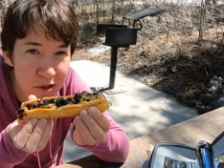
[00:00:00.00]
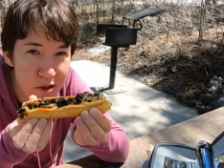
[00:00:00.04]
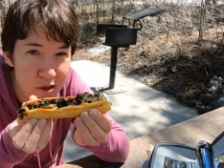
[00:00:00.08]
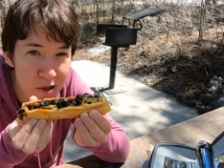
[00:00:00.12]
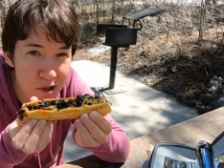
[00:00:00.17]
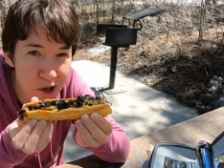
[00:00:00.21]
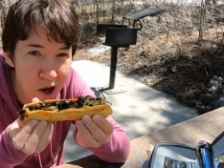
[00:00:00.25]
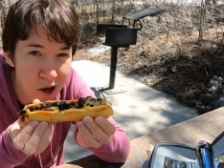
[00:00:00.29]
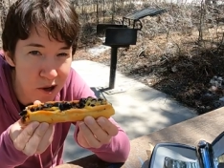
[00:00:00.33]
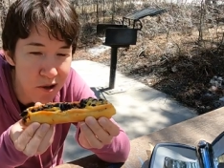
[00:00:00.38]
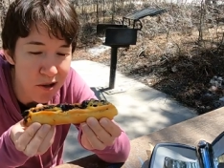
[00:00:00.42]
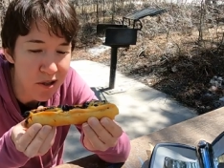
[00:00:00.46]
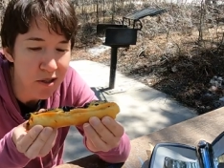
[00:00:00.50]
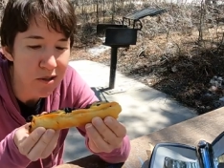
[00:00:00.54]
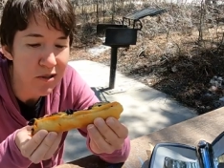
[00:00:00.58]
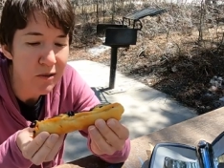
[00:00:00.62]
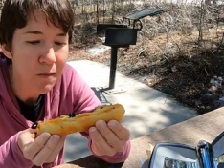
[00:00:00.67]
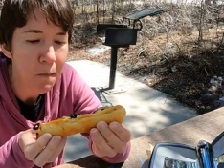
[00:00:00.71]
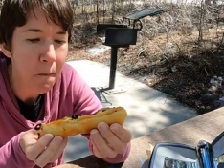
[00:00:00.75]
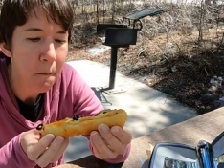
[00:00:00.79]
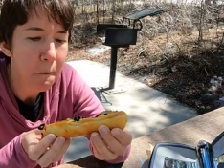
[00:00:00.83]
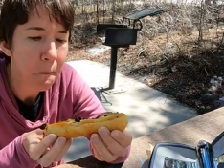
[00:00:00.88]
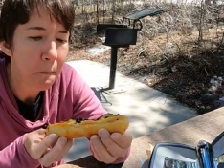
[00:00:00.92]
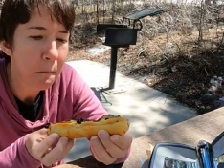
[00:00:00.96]
would you call
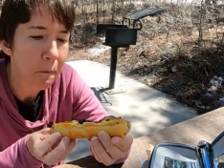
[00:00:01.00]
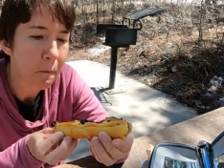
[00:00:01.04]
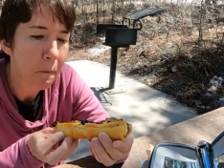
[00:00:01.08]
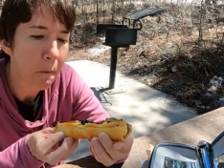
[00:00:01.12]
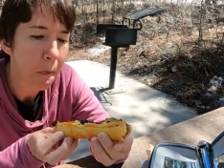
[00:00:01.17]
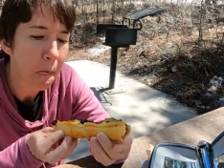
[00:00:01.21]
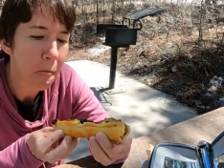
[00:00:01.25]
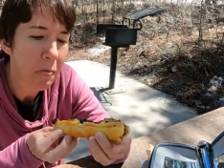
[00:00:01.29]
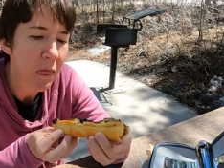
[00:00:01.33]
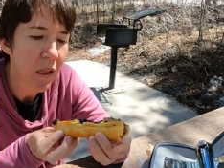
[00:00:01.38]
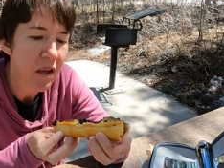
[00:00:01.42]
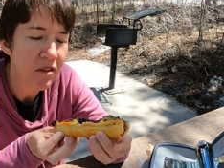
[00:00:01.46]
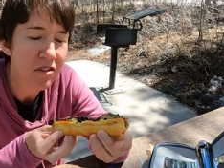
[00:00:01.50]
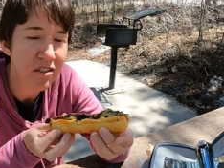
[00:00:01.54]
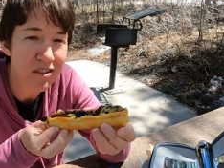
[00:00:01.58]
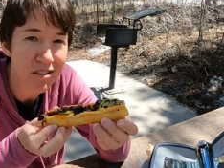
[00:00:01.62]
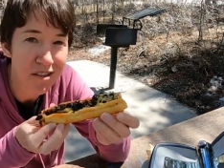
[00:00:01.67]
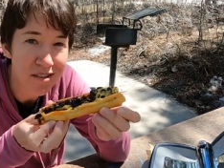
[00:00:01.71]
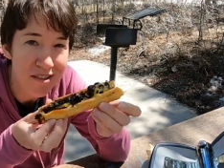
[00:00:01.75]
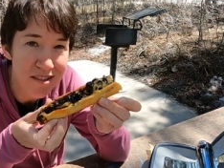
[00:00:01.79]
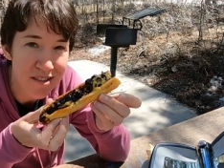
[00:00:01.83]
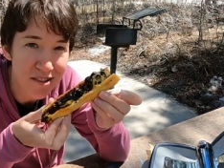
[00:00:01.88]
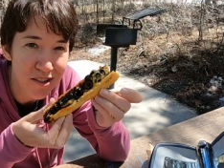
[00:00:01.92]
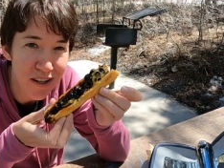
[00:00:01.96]
this?
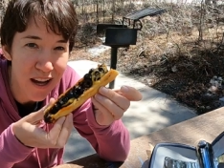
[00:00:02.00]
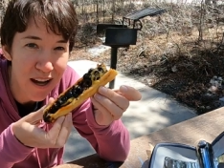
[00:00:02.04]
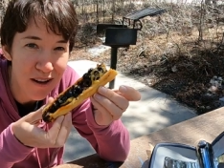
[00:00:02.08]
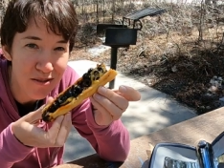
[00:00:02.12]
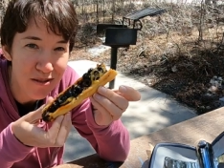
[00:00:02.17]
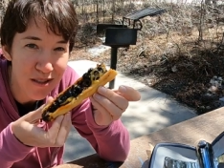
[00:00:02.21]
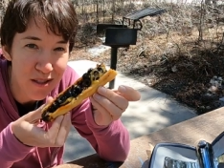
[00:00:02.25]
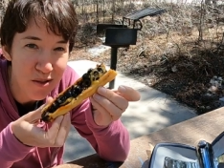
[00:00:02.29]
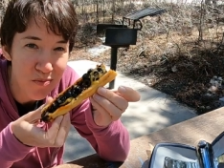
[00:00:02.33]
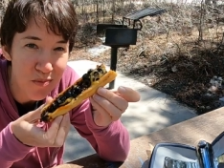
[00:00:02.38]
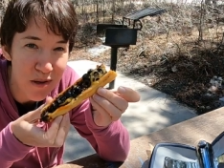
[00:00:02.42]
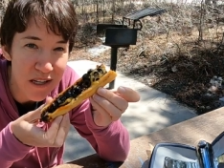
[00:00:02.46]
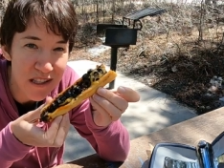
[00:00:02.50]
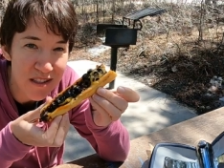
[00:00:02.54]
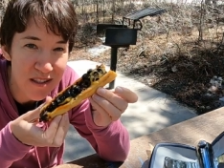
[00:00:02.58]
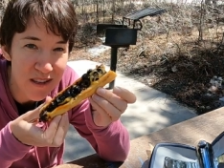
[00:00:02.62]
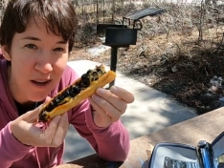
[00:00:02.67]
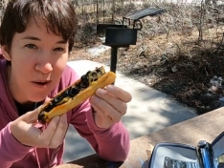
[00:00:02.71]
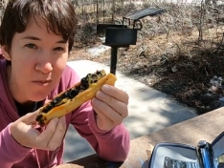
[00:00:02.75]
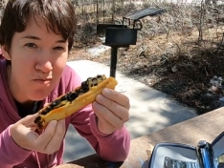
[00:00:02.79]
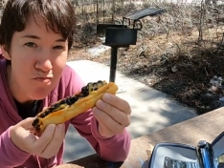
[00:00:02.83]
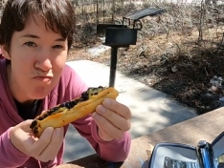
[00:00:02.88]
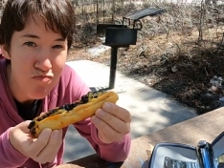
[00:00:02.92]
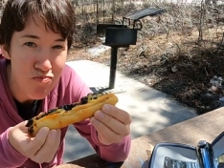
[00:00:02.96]
Does it still count as
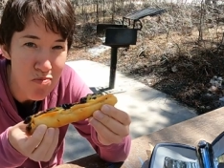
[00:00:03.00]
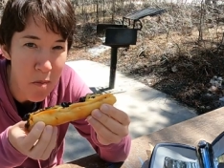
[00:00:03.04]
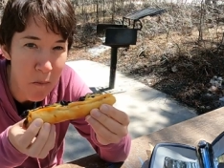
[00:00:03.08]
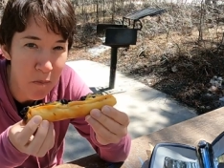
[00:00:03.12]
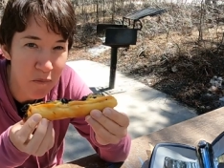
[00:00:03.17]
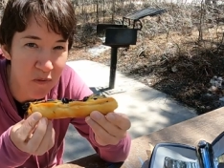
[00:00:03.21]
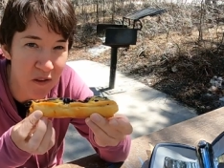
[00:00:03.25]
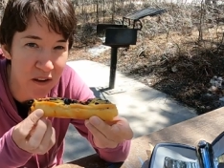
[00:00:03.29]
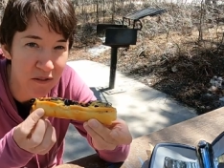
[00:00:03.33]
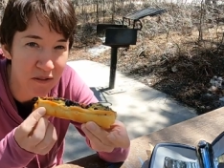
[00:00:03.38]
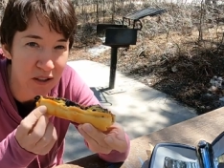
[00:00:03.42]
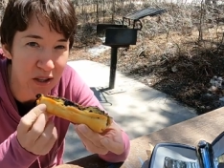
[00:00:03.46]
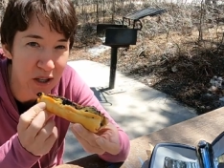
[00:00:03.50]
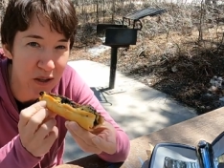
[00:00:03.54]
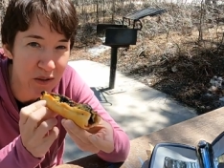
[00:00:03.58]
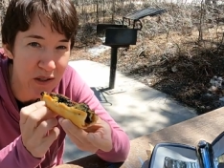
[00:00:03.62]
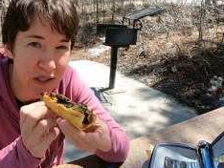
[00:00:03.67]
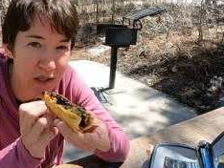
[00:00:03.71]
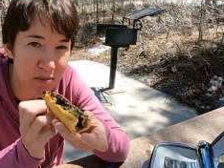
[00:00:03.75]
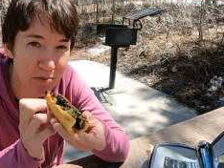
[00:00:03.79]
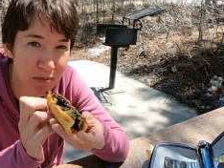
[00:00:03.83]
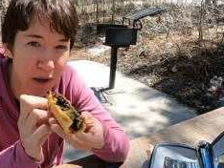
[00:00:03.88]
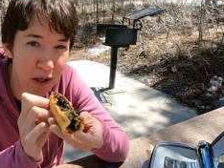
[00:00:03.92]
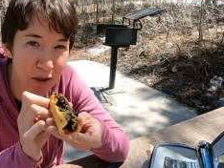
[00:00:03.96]
pizza, even though
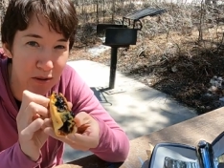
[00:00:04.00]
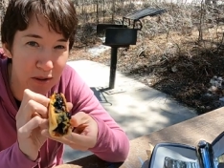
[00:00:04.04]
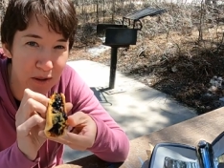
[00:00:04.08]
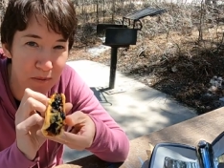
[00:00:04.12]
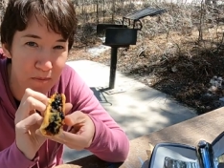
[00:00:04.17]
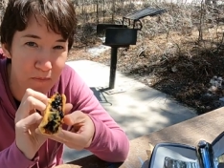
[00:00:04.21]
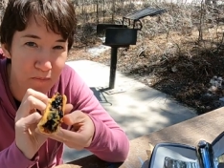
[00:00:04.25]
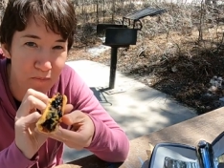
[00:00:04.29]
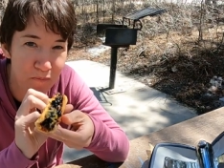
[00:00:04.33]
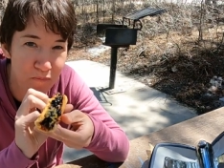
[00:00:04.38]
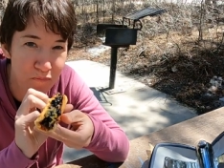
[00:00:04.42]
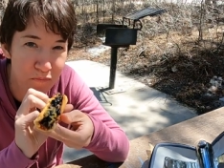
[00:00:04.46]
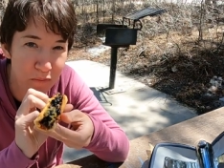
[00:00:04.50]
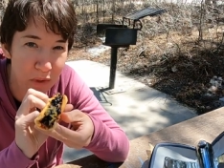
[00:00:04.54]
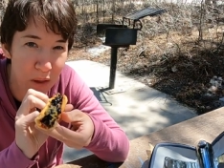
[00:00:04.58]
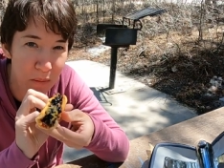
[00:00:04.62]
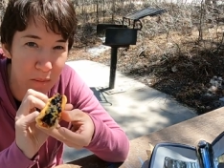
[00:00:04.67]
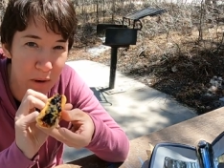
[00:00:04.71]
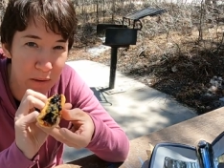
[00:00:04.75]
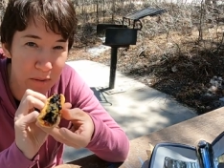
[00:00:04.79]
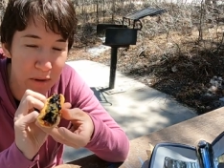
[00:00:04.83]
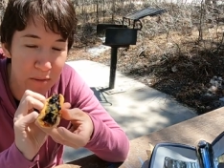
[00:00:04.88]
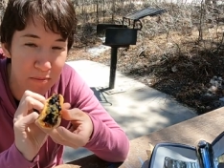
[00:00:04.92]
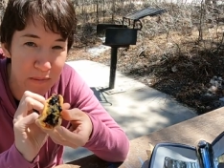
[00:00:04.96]
it's a boat?
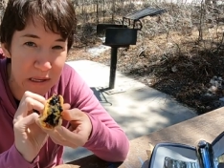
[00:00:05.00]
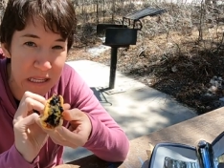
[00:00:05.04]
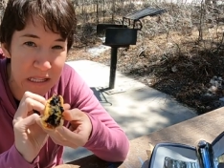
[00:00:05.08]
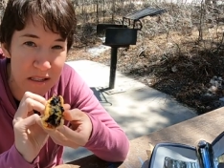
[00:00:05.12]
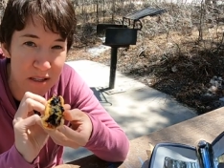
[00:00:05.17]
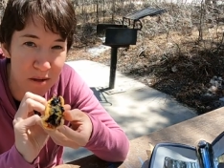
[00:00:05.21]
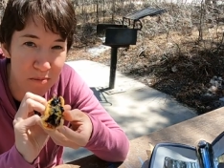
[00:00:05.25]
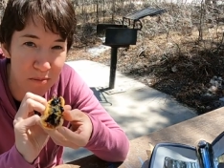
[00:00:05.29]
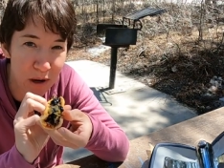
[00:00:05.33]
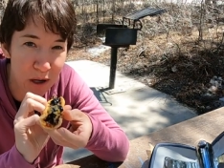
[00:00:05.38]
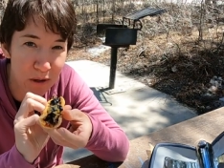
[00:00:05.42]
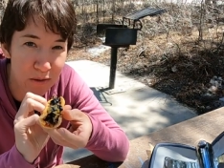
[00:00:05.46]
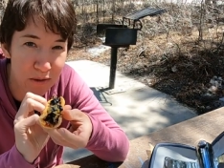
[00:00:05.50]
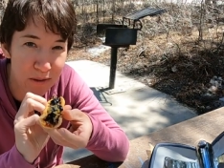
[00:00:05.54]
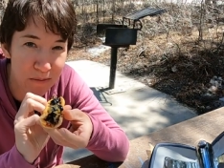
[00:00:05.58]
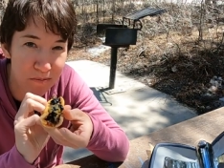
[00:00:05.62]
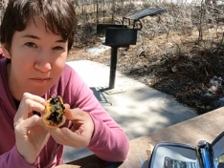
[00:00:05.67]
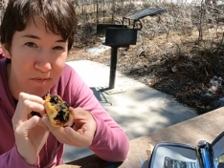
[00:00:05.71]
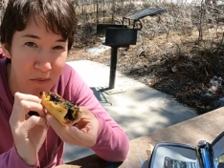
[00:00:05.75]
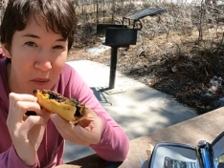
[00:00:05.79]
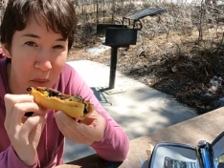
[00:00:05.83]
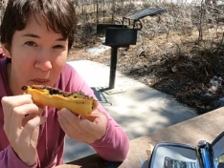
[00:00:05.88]
Maybe a pizza boat?